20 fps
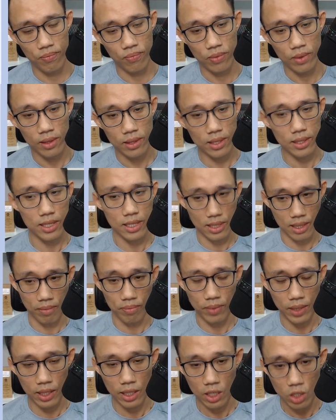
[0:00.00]
is
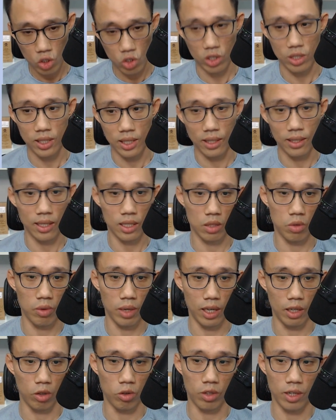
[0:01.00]
something interesting. That's why I
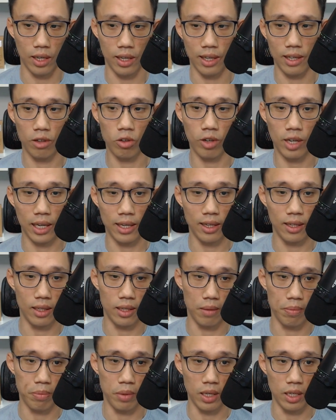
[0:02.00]
look at it
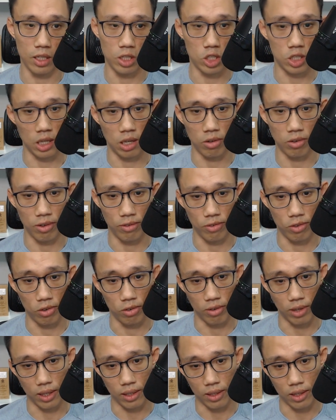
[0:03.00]
deeper and sharing with you
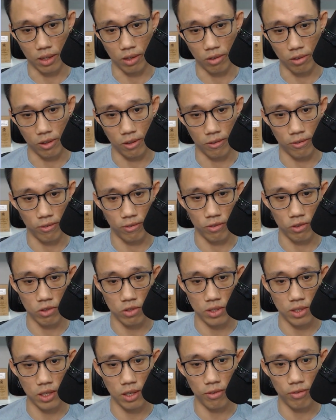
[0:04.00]
right now. If you
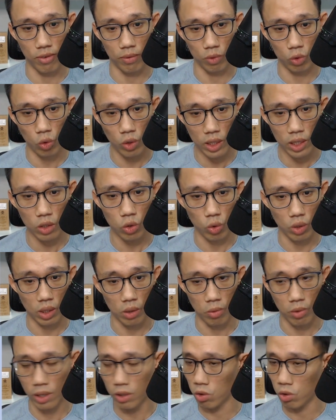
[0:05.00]
see from 2021 to